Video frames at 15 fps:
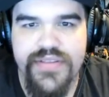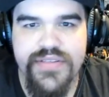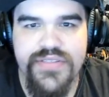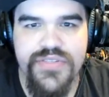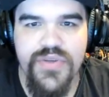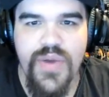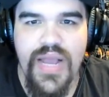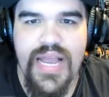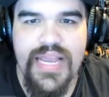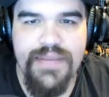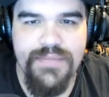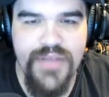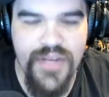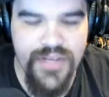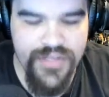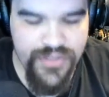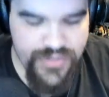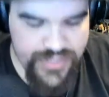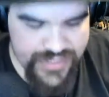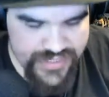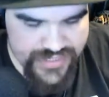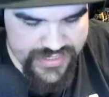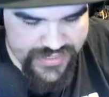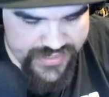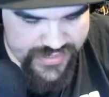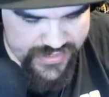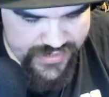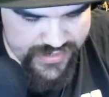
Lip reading: So I am not gonna look at this.